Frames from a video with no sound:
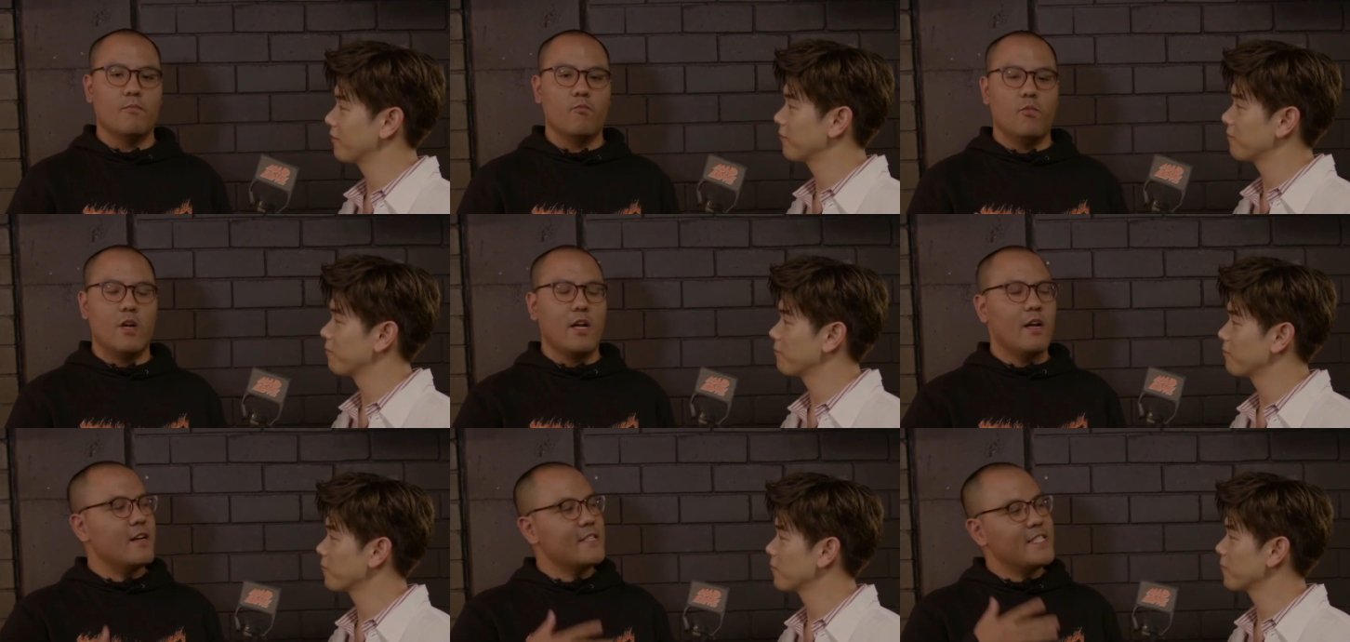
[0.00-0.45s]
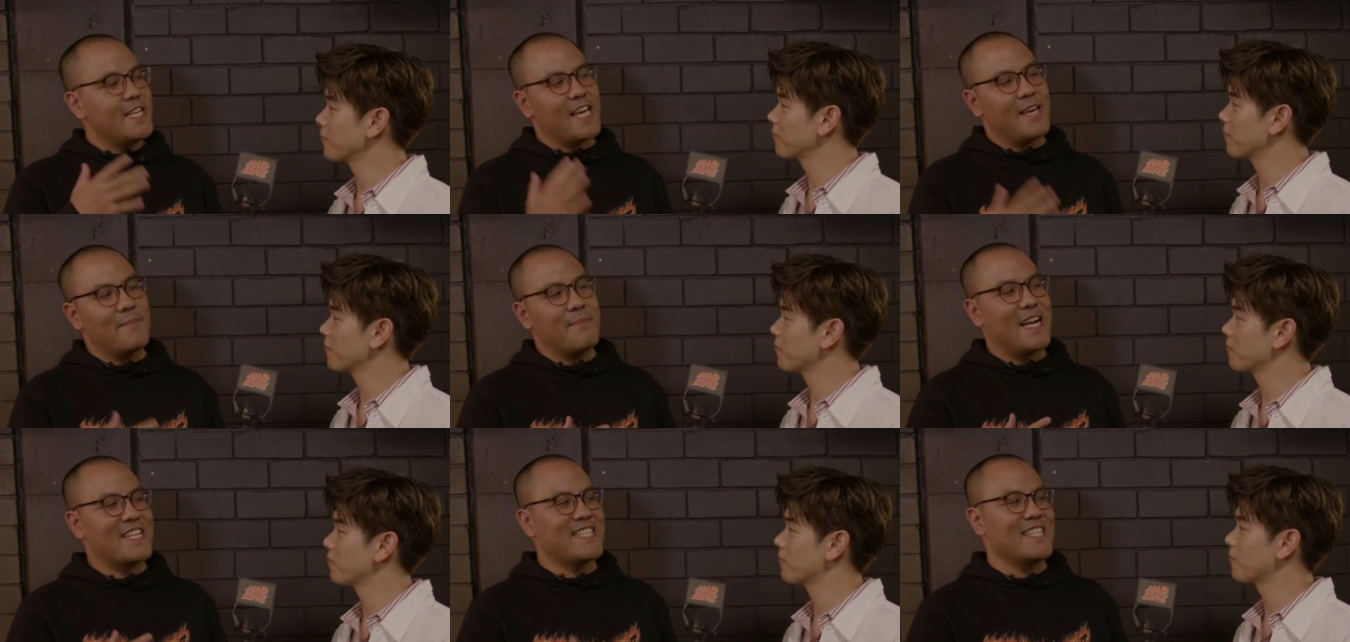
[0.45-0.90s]
Speaker 1: We're going to take it
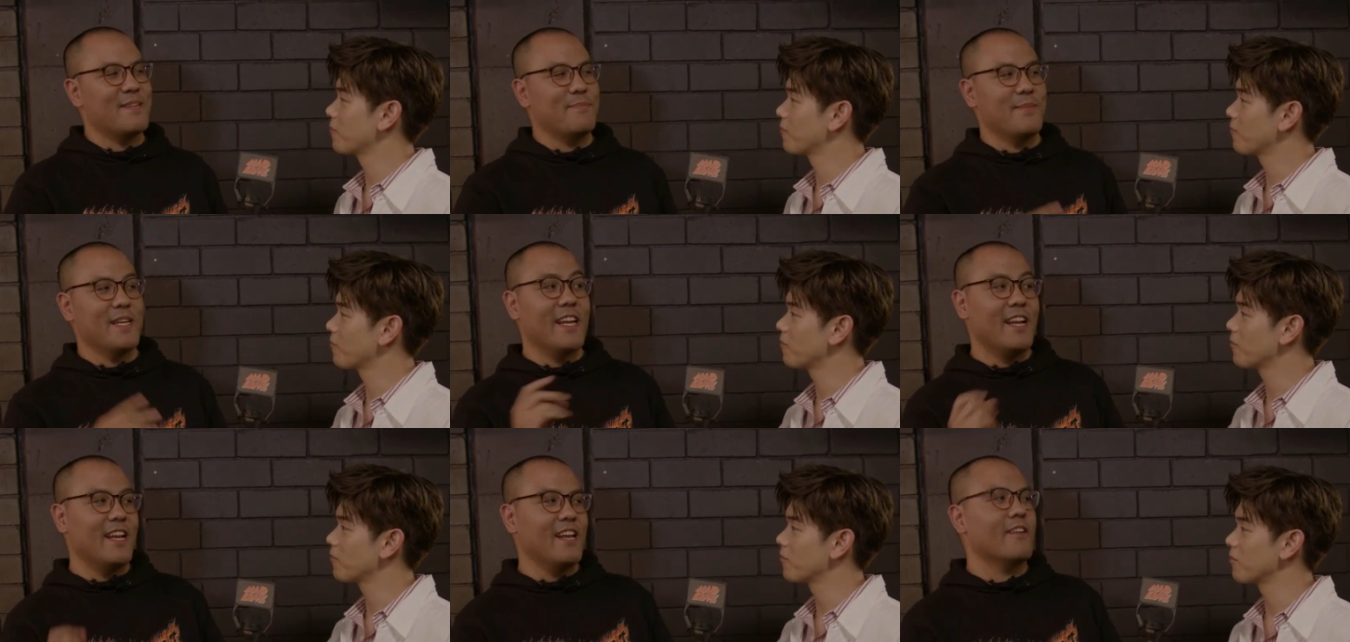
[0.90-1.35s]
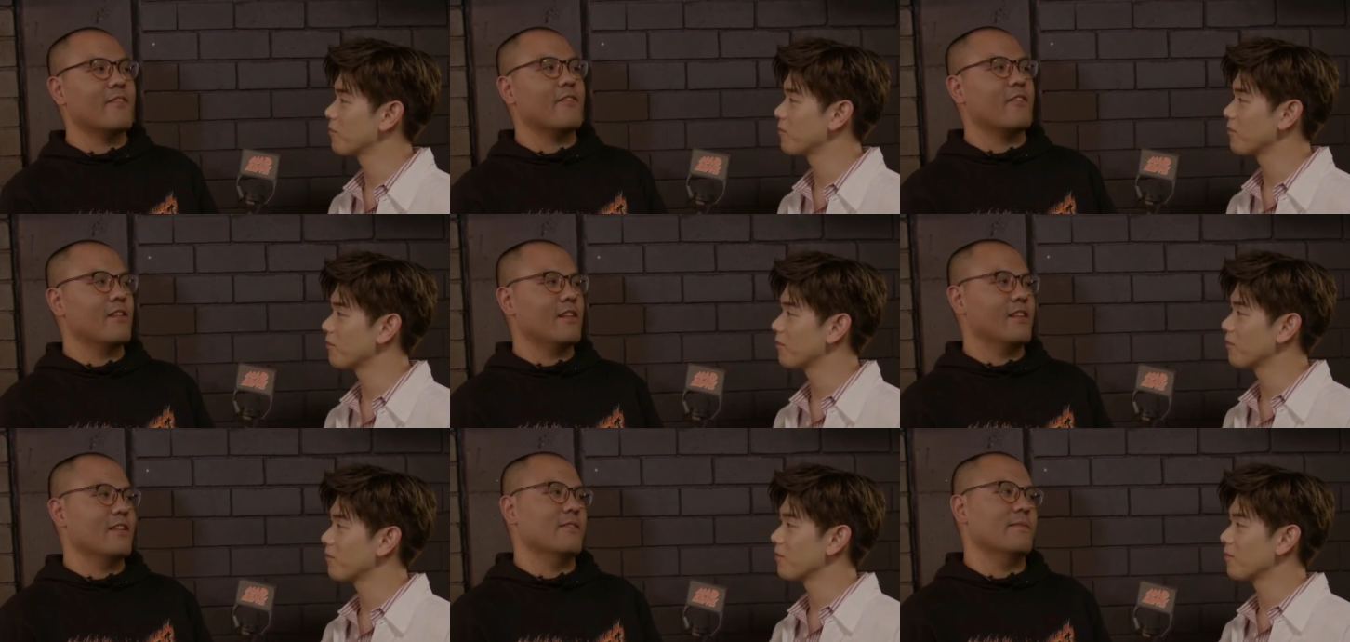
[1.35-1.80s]
back to the beginning for
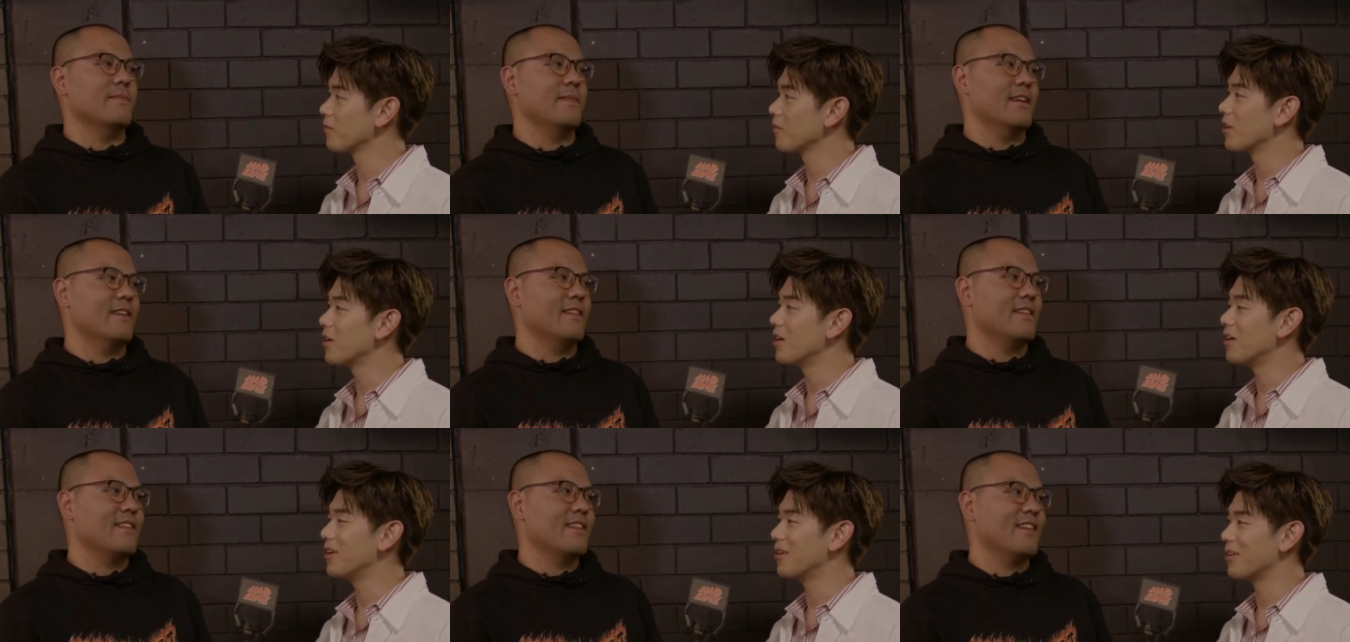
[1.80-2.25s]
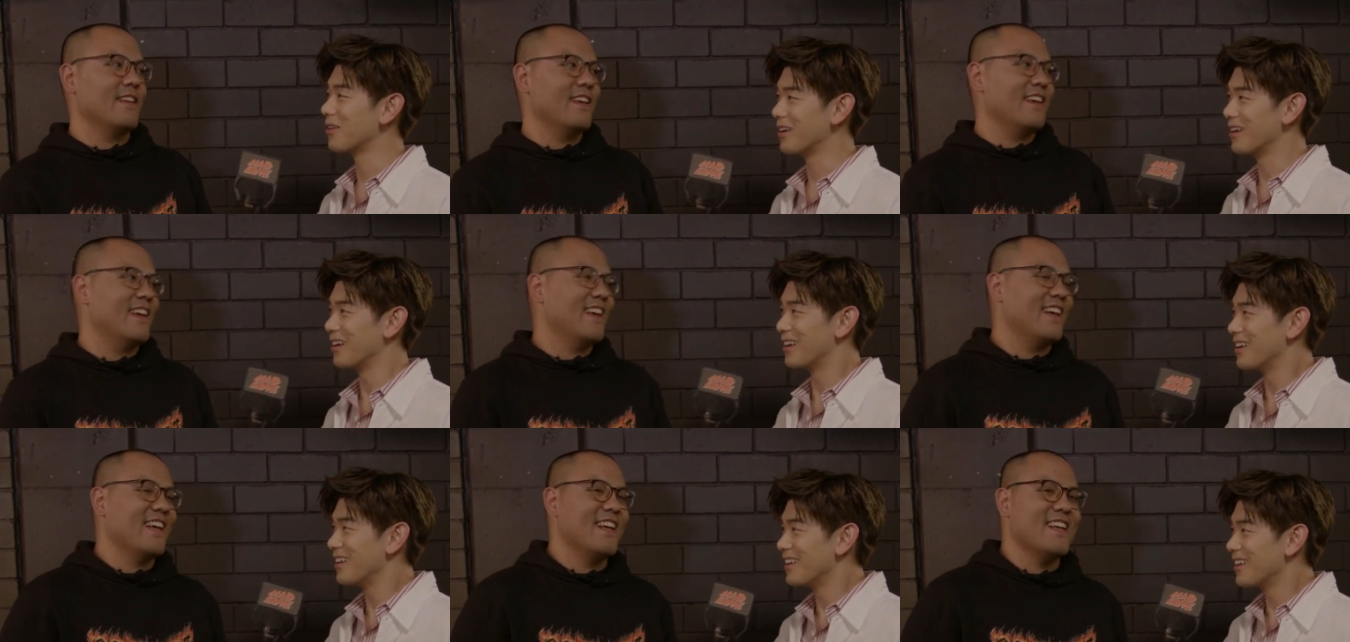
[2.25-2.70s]
a little bit. Okay.